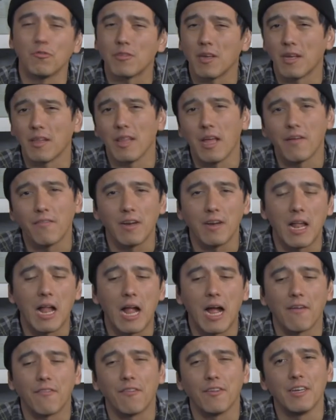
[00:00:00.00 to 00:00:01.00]
say
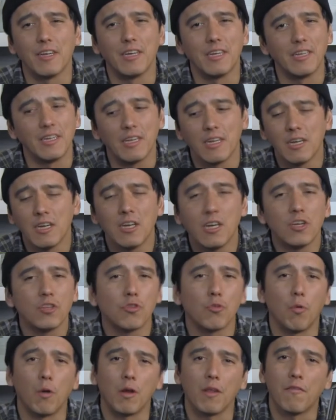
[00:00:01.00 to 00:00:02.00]
11.5 in,
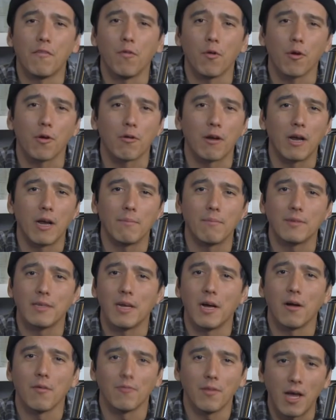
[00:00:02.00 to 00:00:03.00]
24 grams
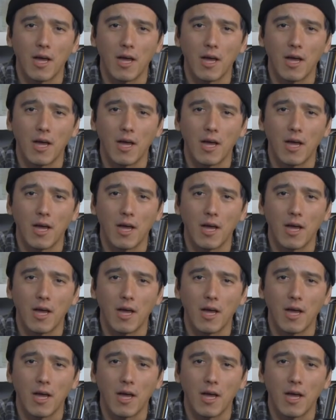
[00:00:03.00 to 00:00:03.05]
out.